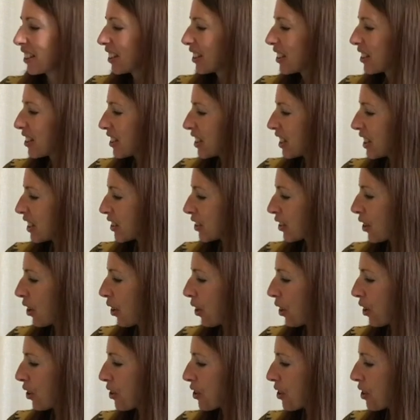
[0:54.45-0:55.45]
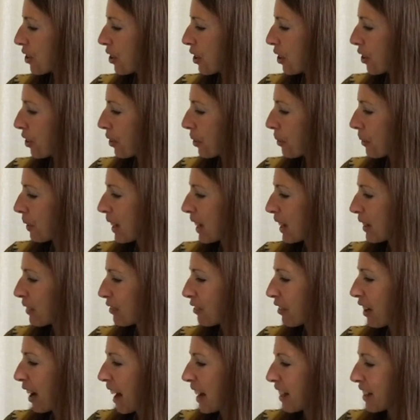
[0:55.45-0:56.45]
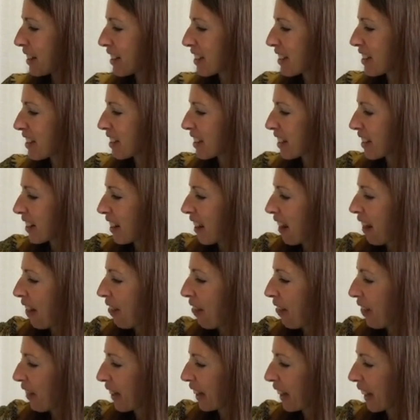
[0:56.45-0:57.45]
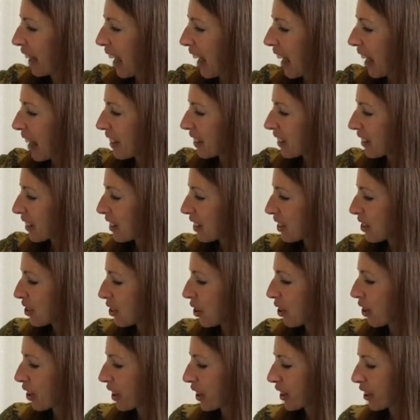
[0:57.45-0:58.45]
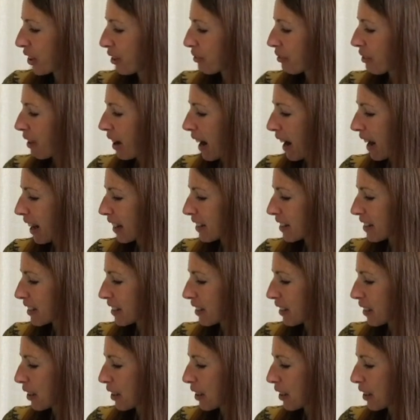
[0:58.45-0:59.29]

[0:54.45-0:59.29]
She's got 3 friends, the cat, the dog and the rat,